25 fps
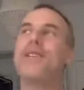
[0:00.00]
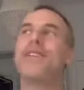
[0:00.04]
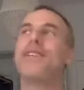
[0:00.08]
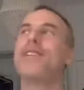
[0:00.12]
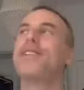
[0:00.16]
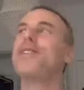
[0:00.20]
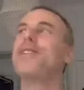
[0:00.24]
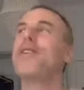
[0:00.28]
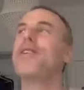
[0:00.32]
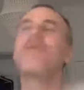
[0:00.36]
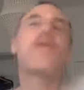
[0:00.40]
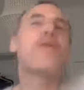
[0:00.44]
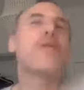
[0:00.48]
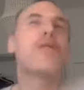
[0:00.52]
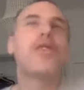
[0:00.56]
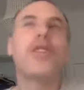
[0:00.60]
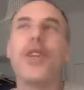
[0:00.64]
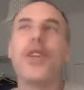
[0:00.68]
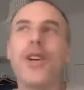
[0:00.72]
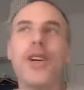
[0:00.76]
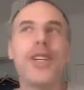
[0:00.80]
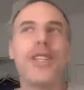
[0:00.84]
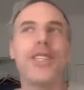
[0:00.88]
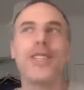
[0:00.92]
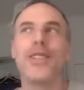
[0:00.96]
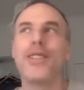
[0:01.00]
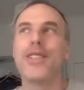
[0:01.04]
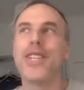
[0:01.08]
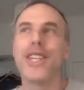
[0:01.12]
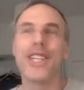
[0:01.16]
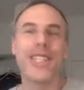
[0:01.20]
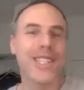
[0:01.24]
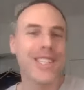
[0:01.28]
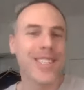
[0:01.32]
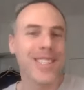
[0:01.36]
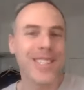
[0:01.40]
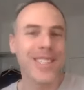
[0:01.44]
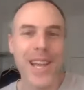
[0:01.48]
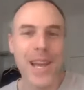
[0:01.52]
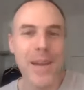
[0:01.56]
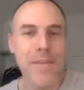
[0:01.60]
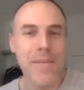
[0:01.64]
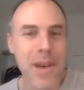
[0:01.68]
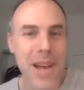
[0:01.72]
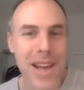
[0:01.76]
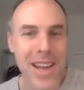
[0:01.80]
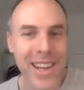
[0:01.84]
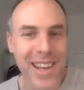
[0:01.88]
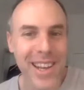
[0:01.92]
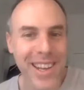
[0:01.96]
you have no choice. You just lay
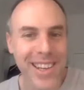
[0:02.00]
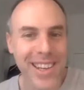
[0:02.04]
back.